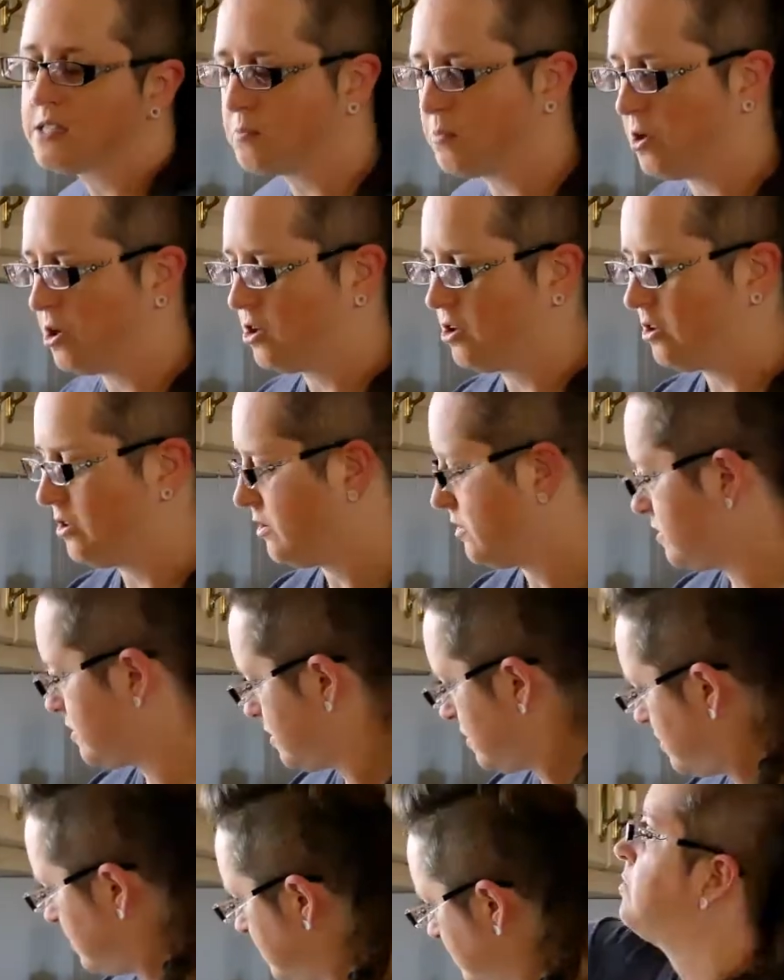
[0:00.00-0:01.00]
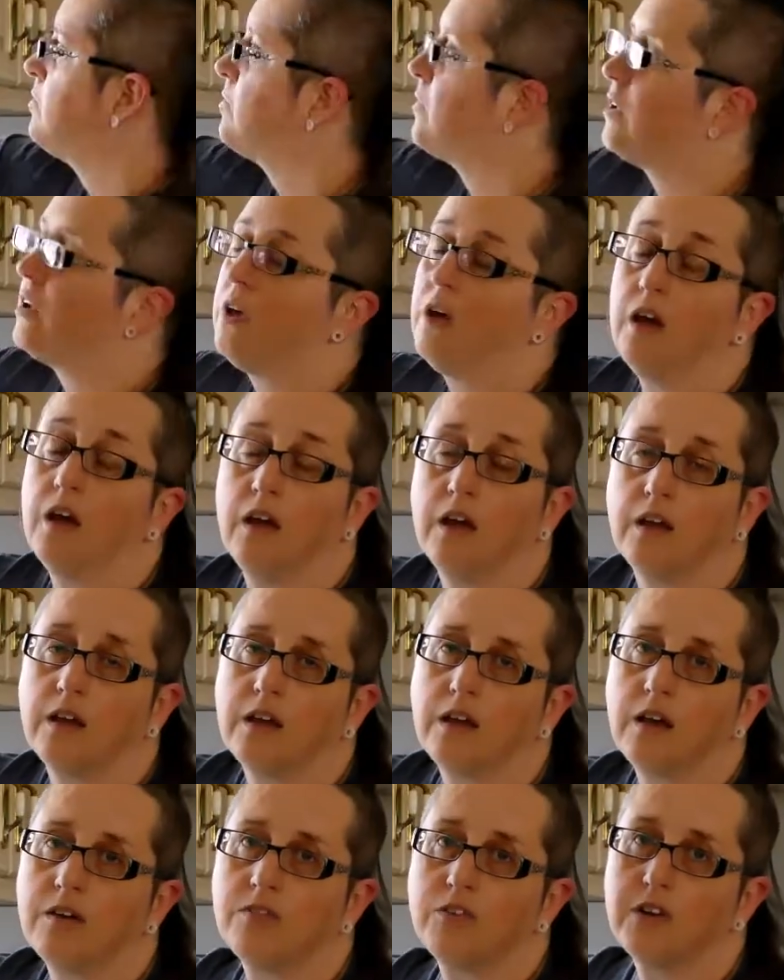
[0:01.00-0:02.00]
markers.
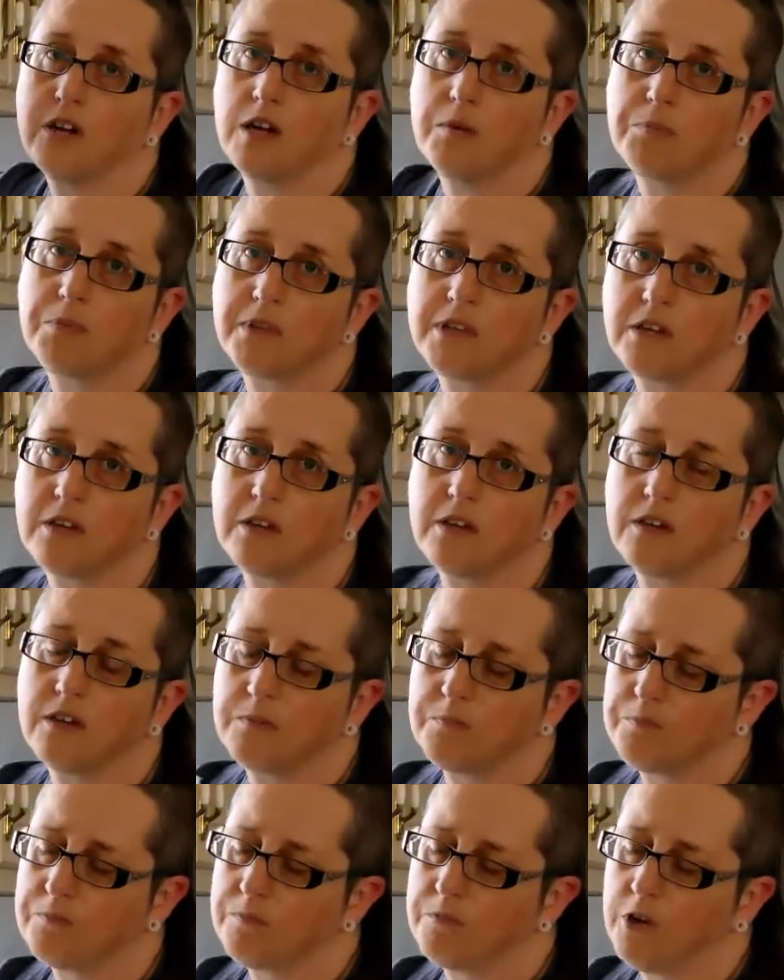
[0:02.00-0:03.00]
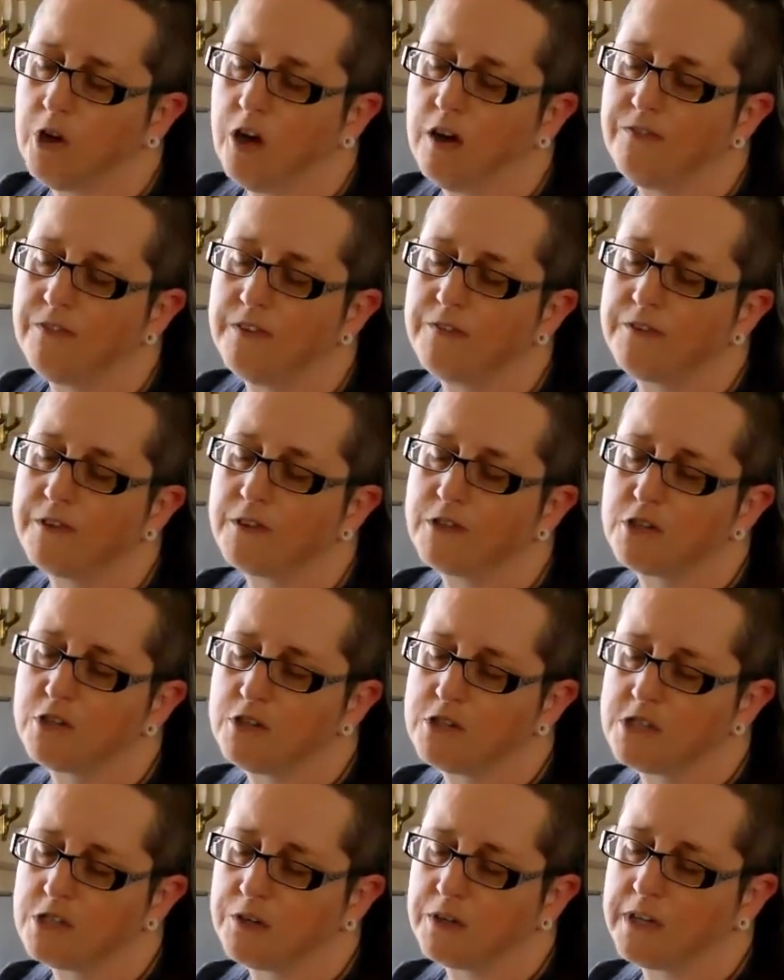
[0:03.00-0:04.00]
Cover it up with a coffee filter
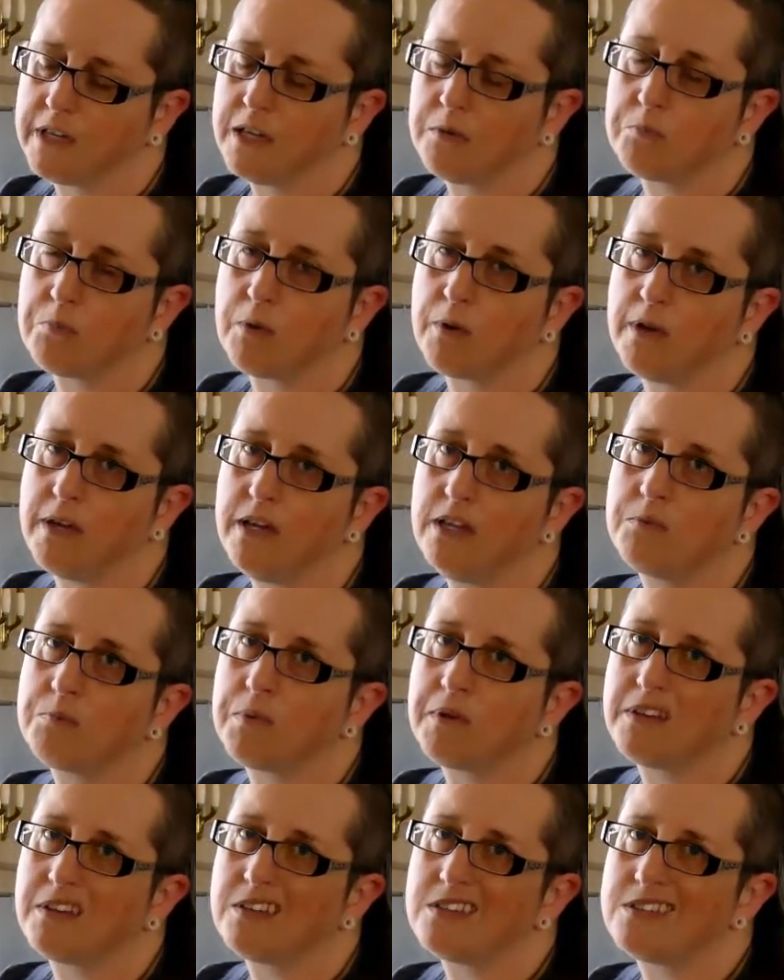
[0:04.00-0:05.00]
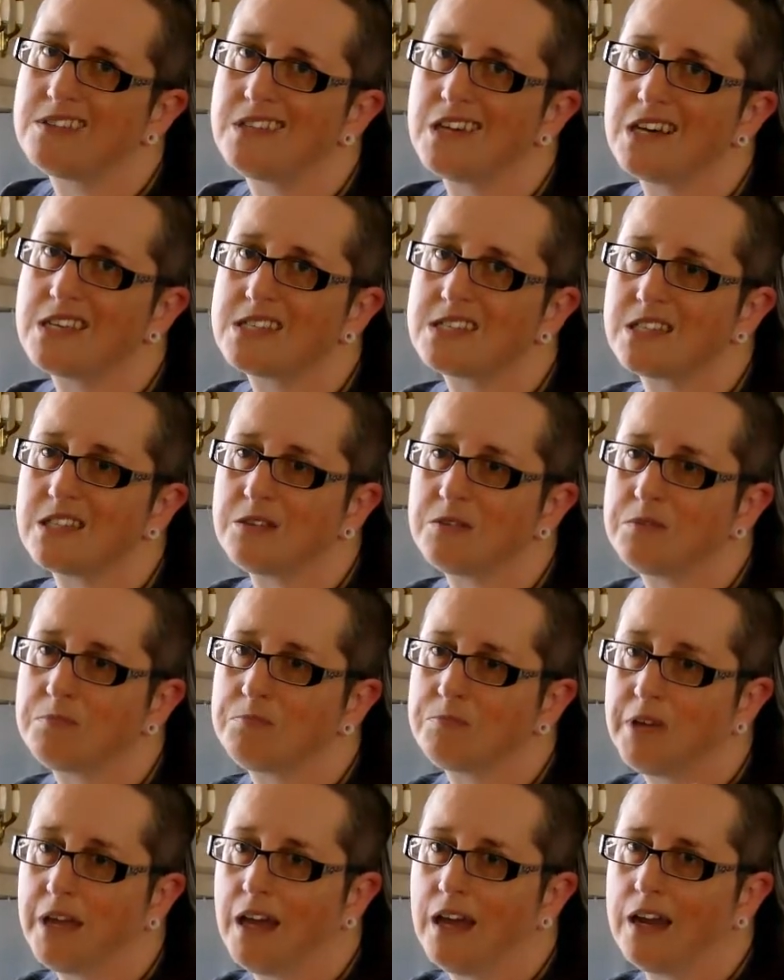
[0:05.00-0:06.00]
so it can breathe, but dust and
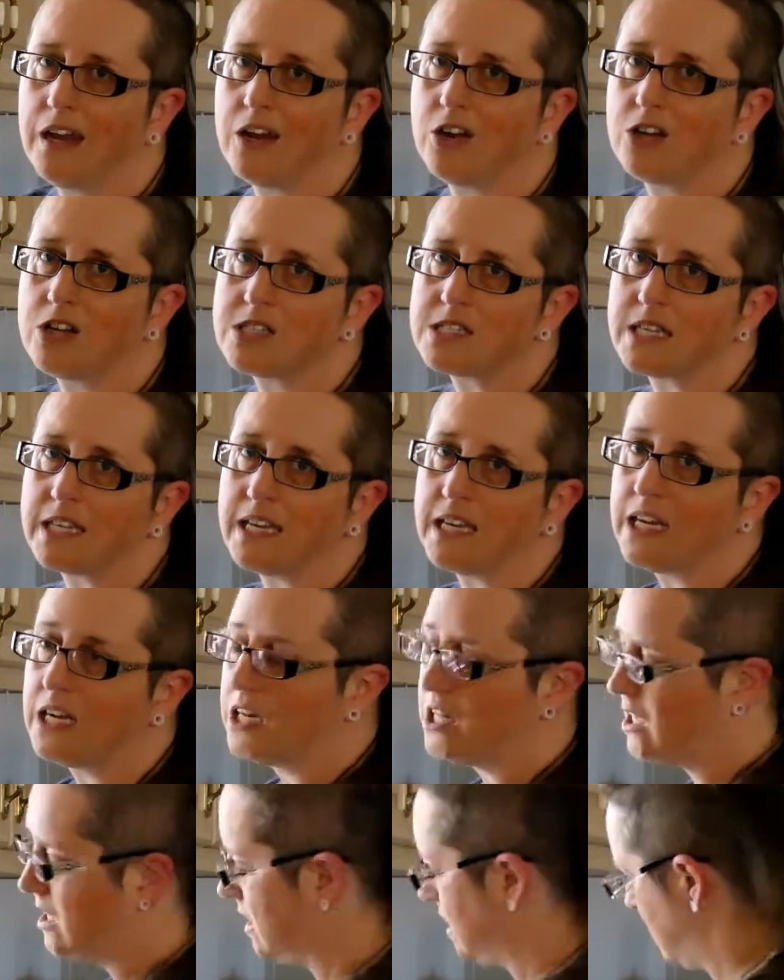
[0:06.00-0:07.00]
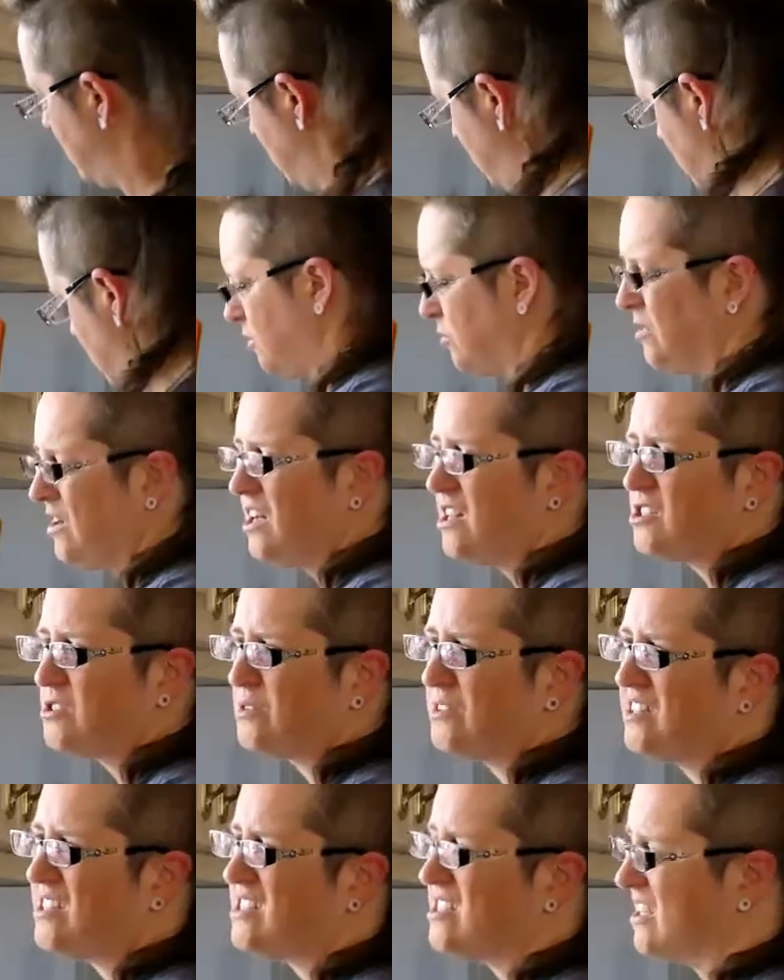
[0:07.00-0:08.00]
cat hair doesn't get in it. But we're not
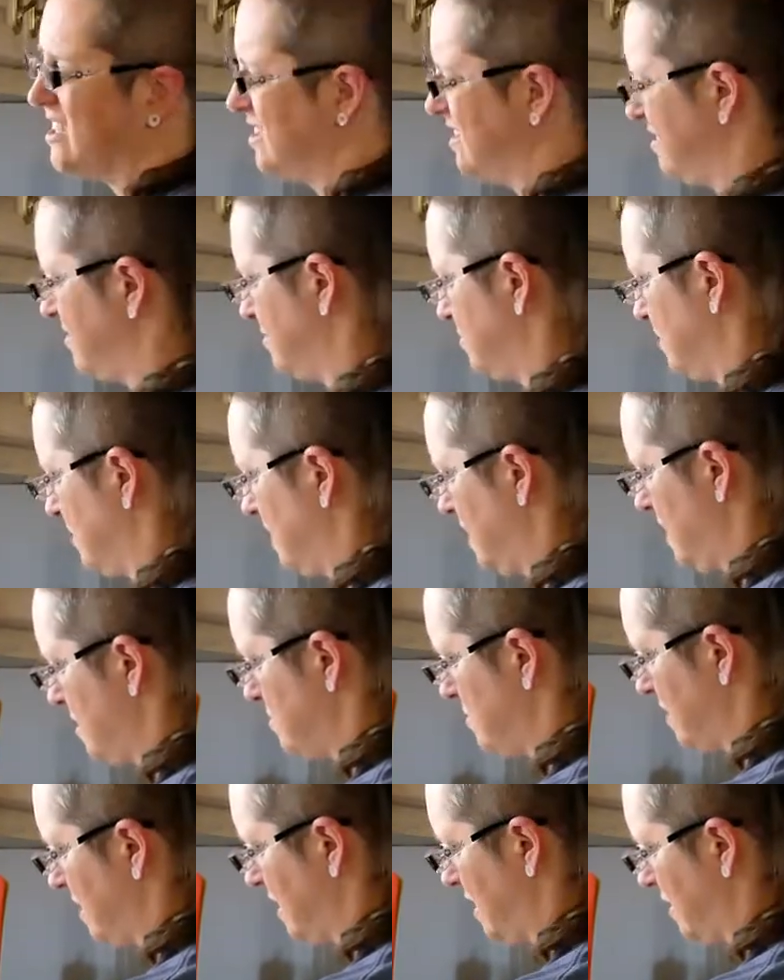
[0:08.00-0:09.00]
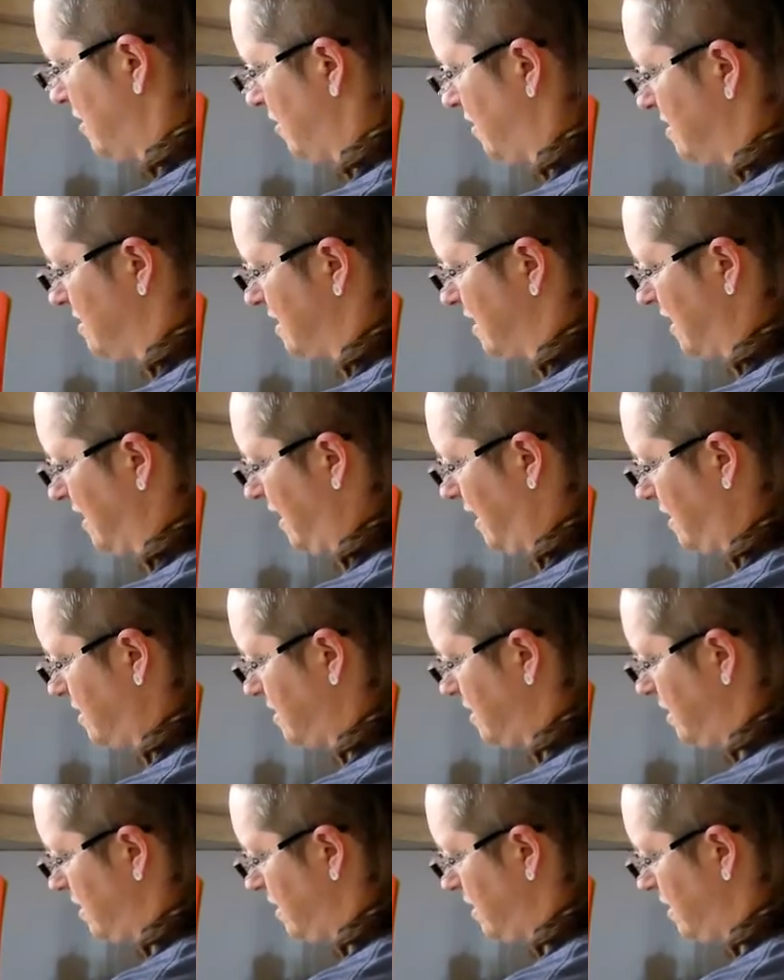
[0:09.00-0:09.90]
doing this yet. Well, I am right now because the cat's.